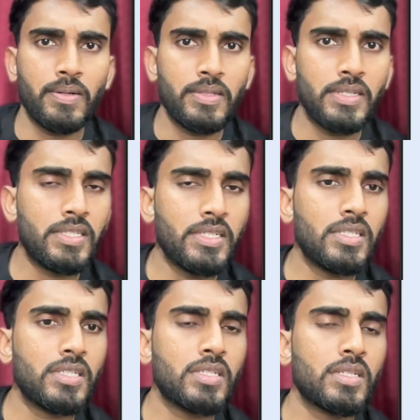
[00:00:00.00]
This
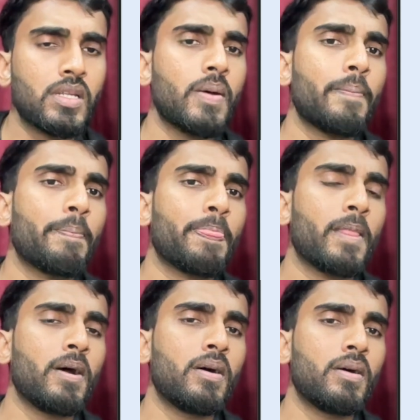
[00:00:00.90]
is
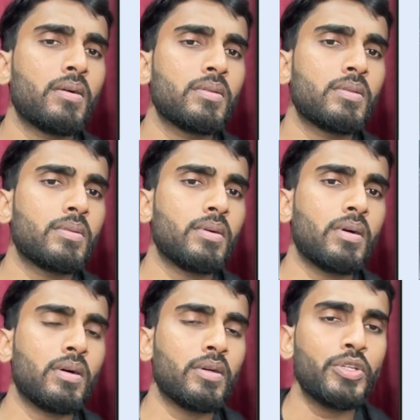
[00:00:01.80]
uh,
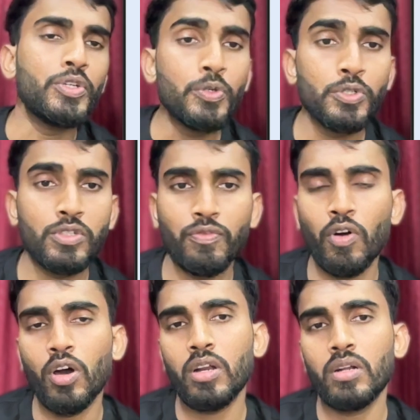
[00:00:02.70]
used
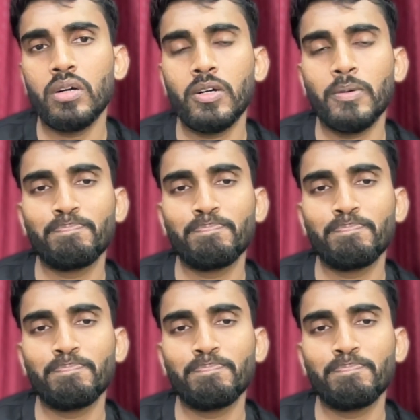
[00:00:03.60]
for